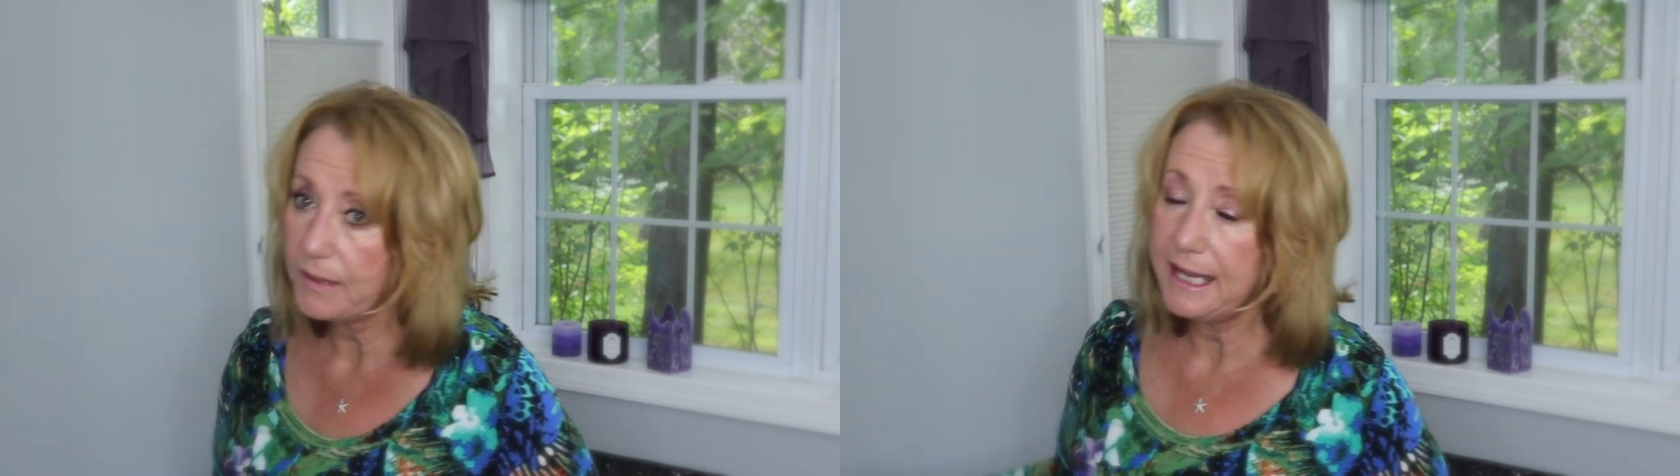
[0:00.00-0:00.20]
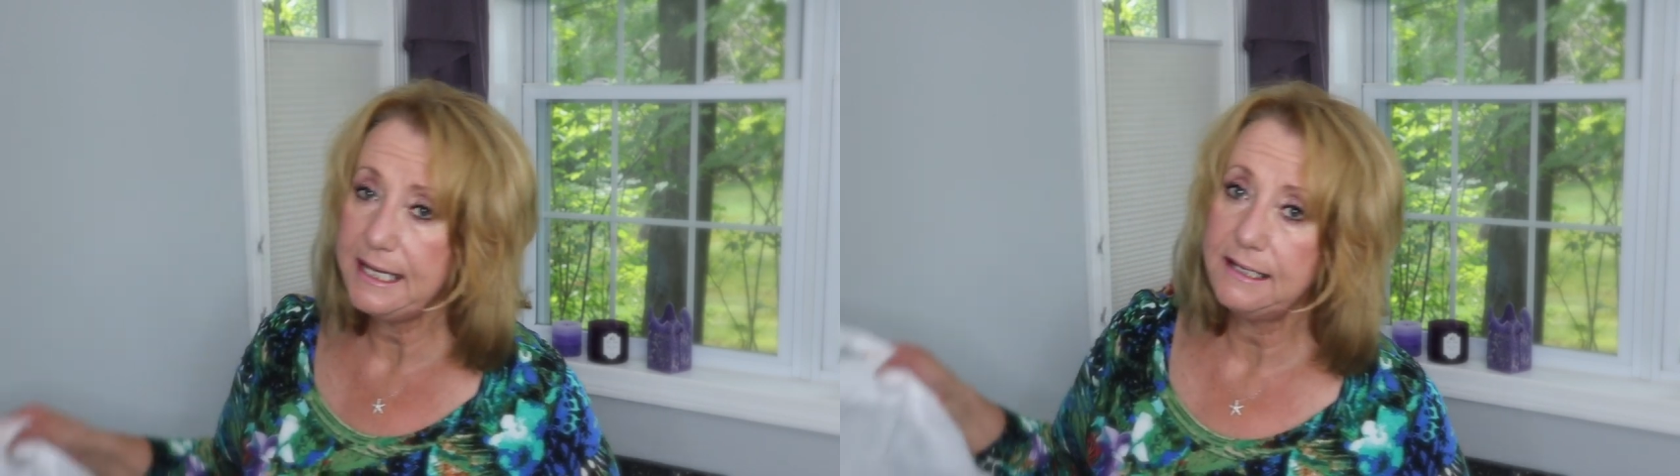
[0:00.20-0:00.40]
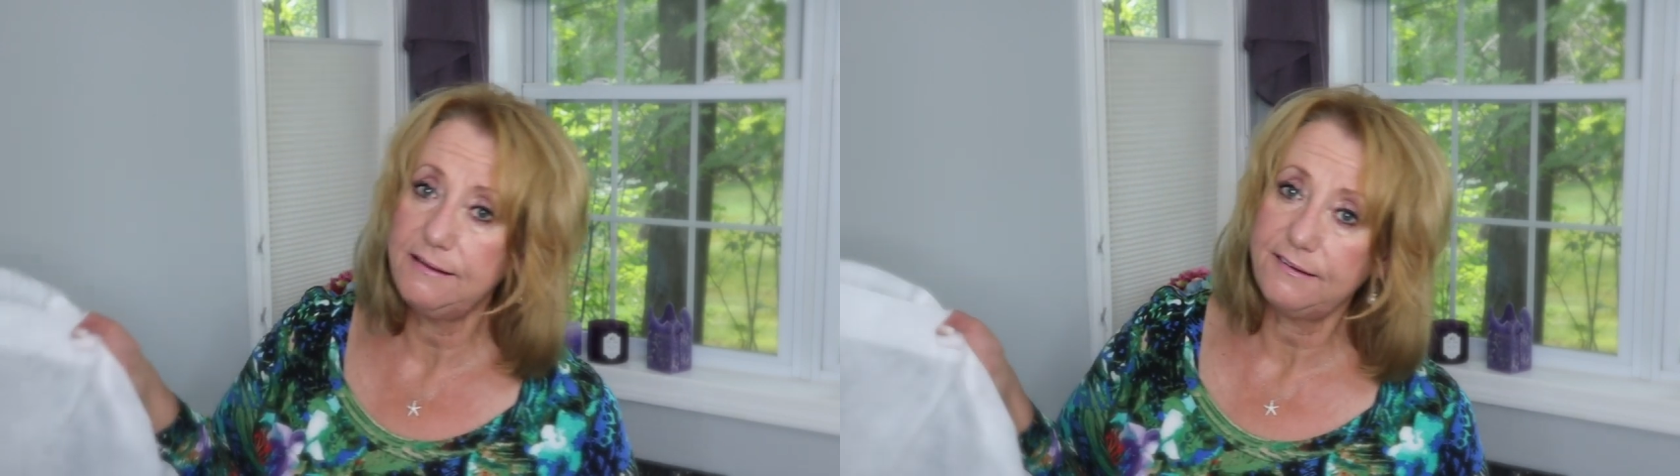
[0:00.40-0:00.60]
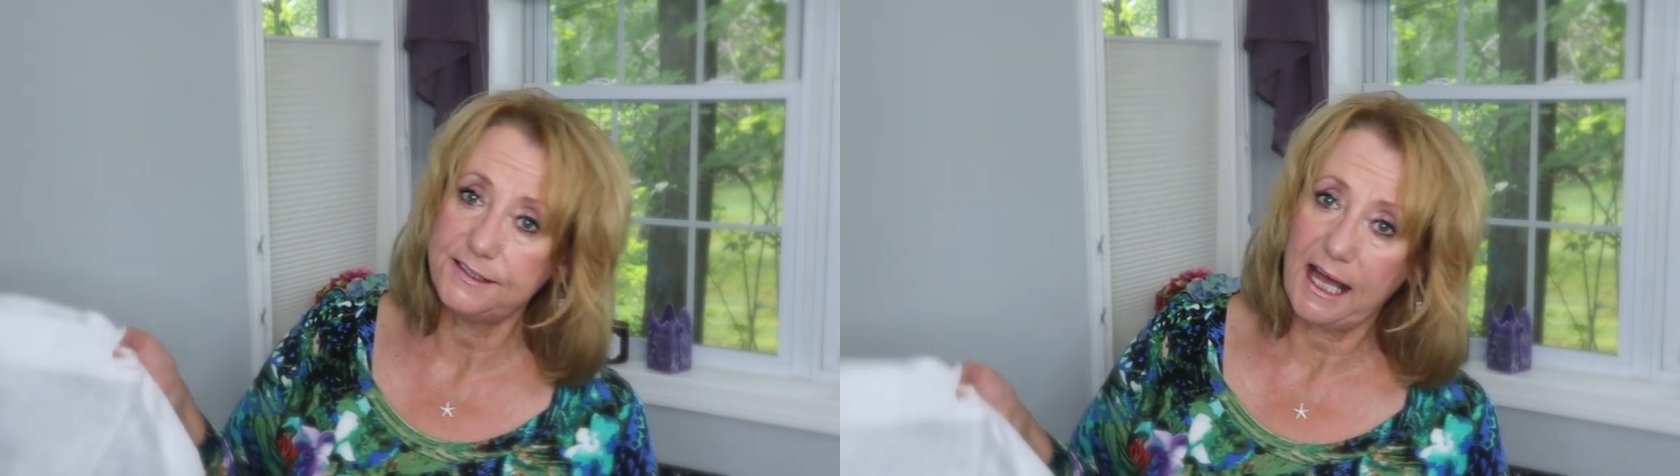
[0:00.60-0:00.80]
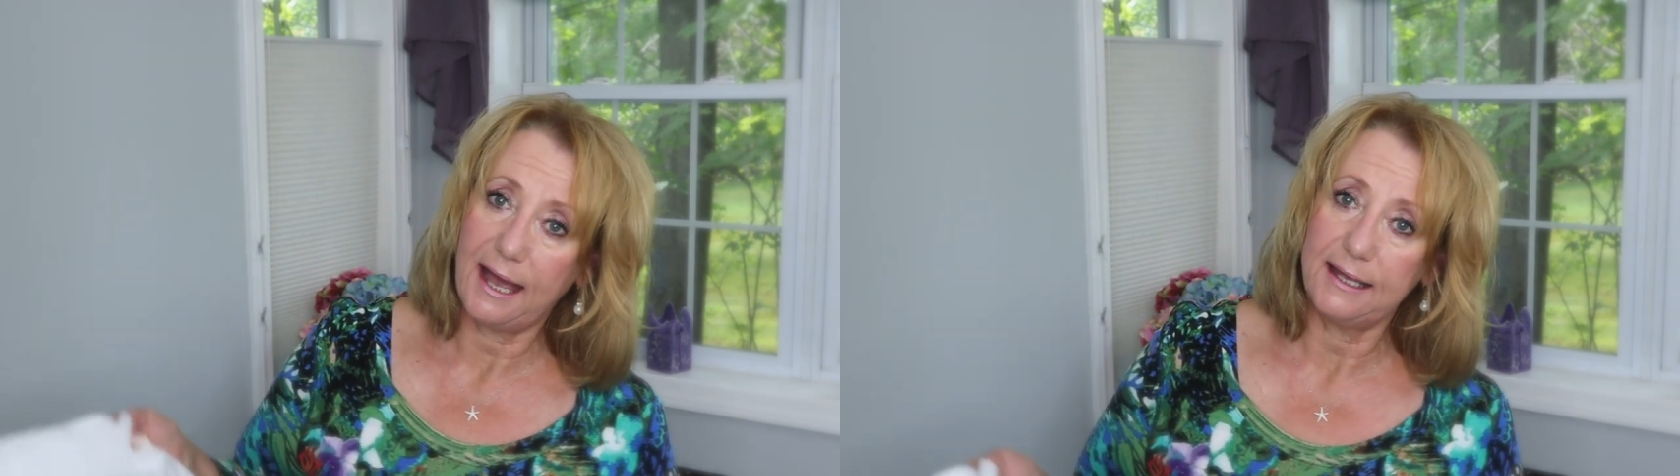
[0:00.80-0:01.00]
and the
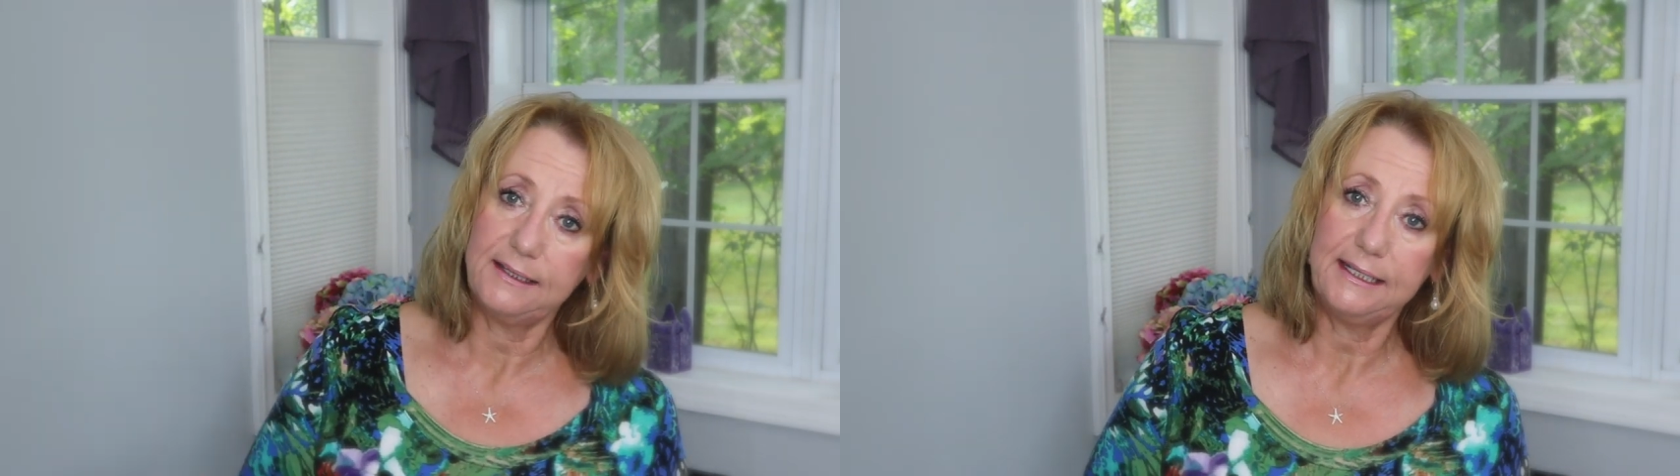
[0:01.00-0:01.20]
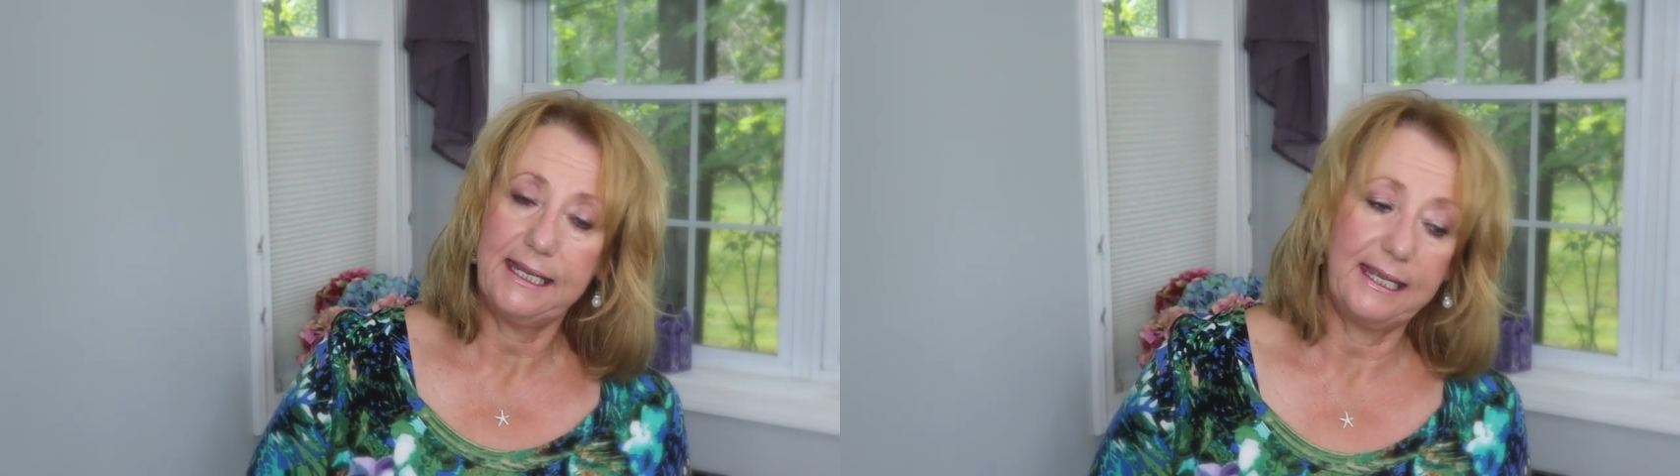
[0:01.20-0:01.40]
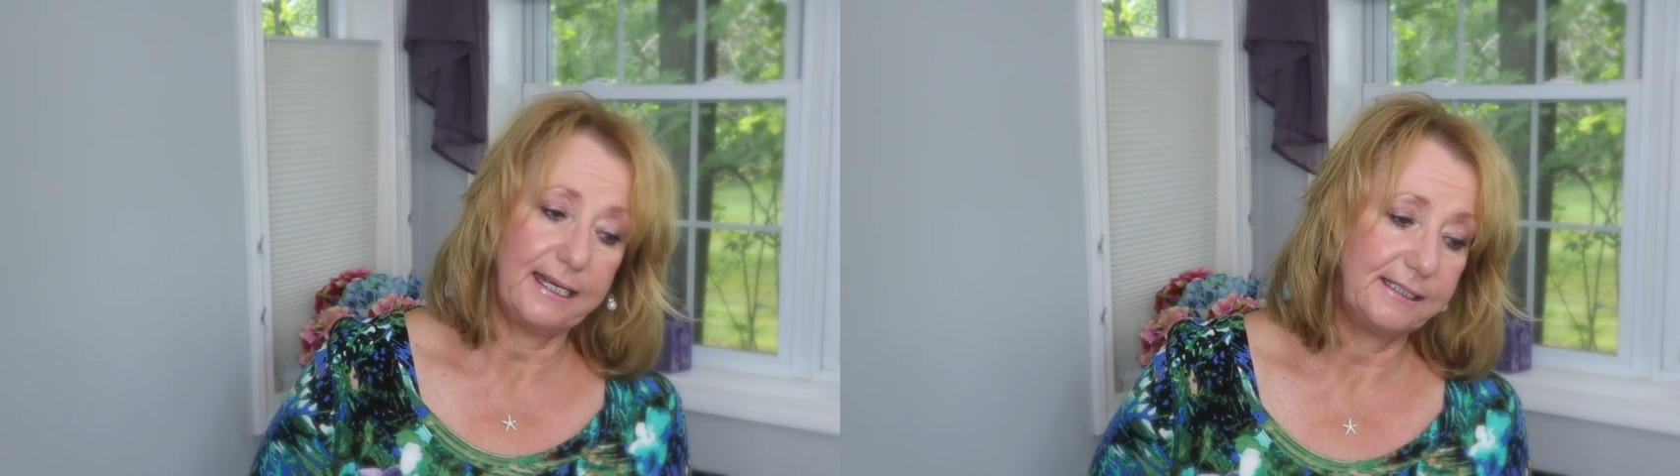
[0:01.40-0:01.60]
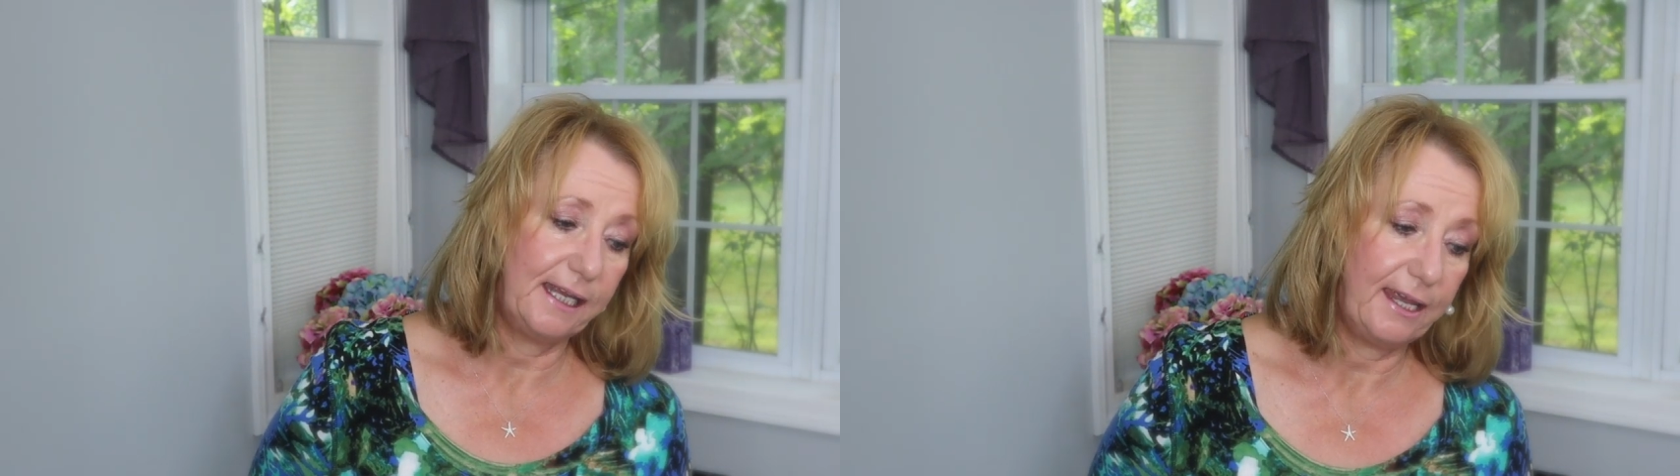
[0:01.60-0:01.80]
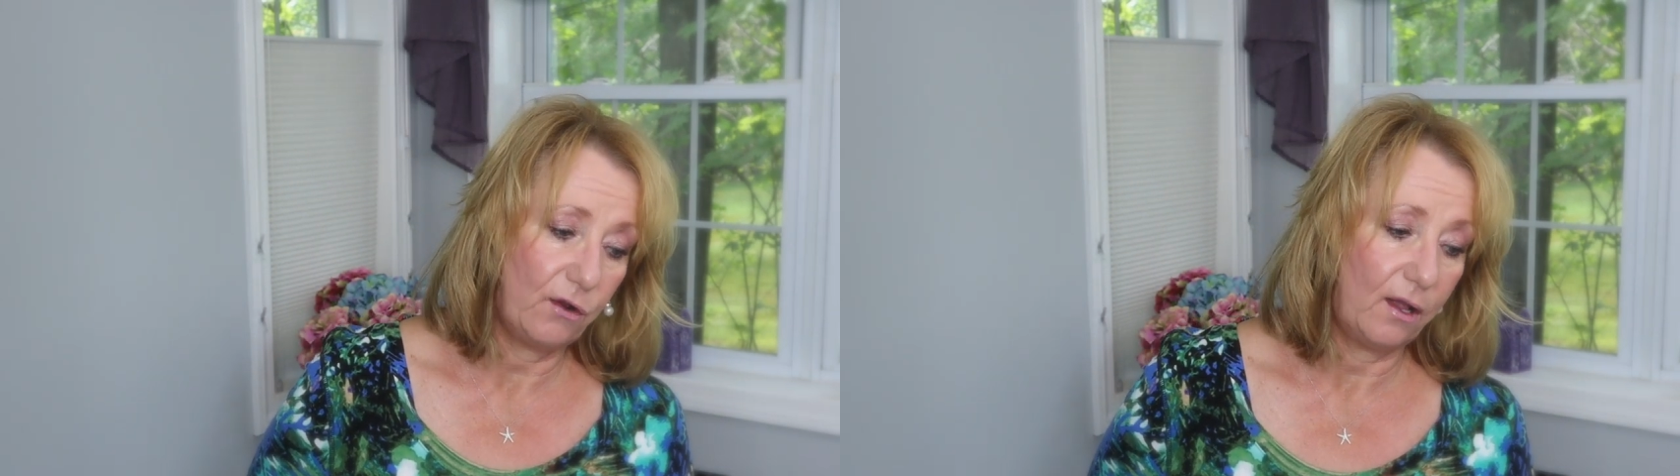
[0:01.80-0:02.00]
style and,
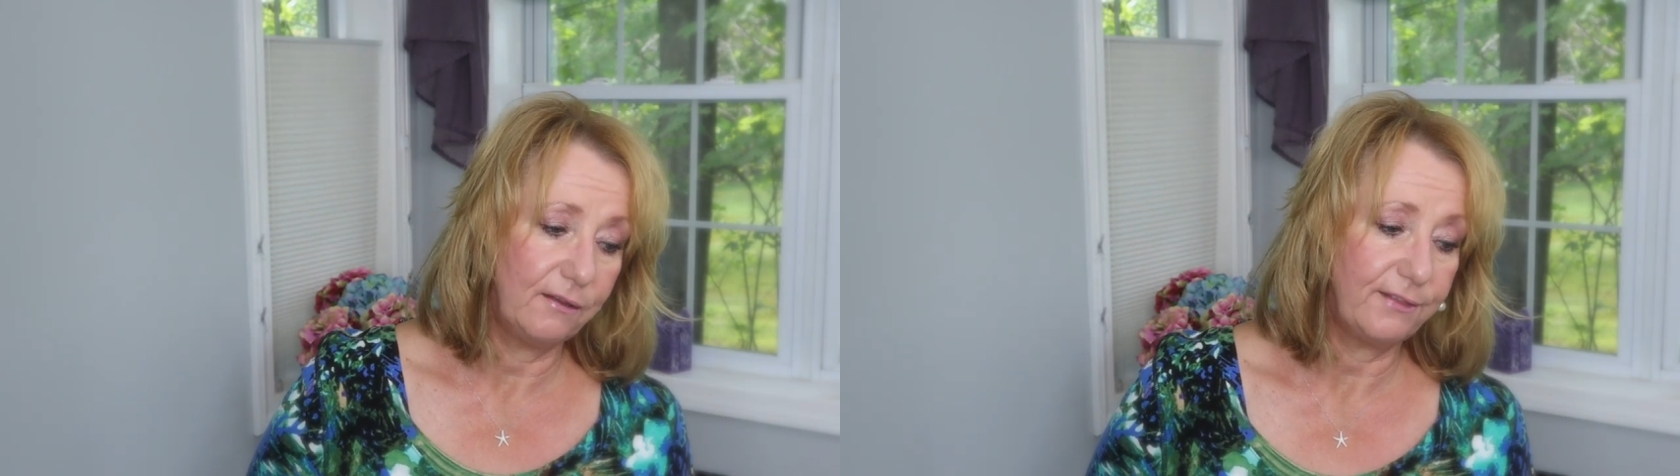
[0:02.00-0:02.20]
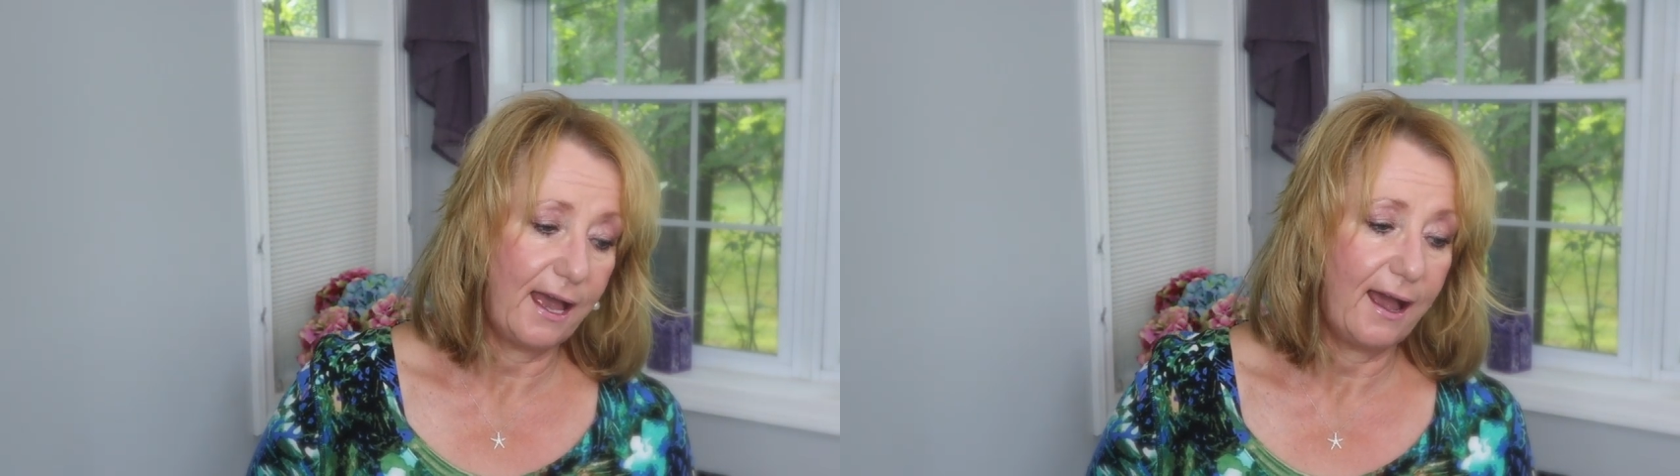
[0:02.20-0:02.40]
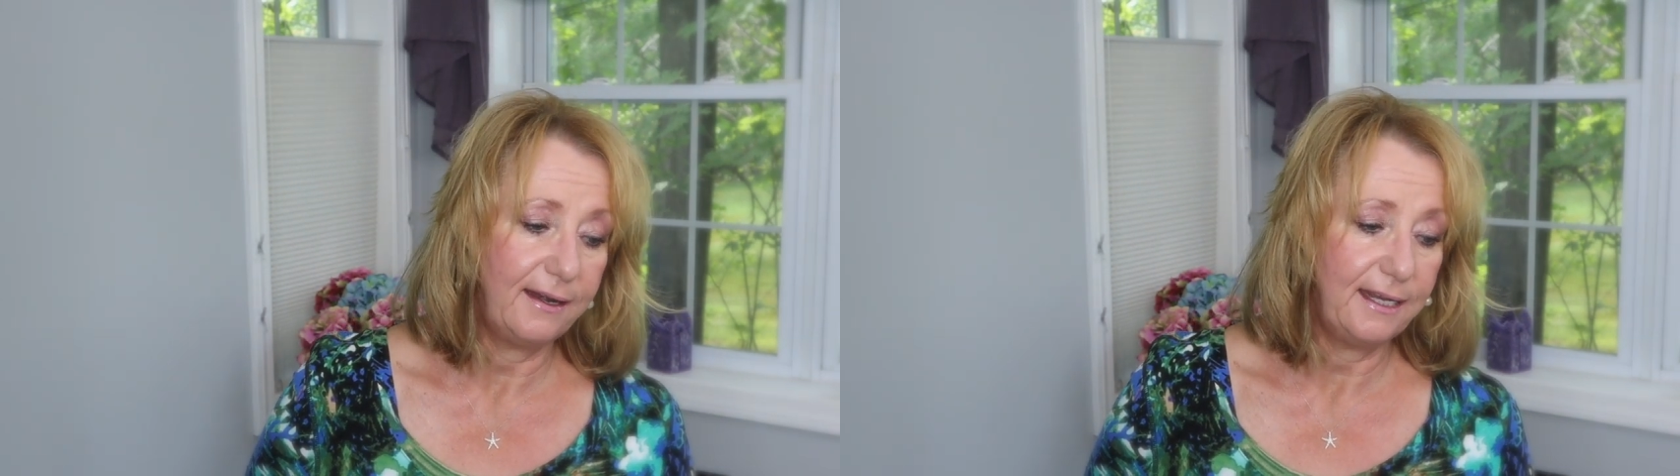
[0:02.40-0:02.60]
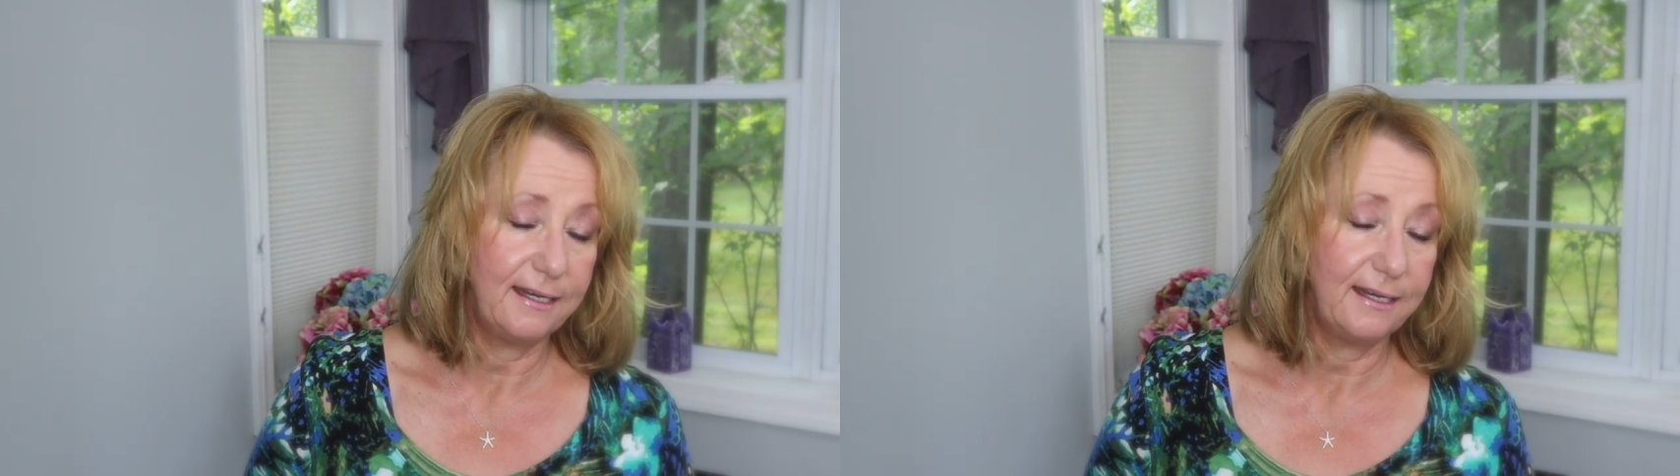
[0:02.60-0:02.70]
and all of that.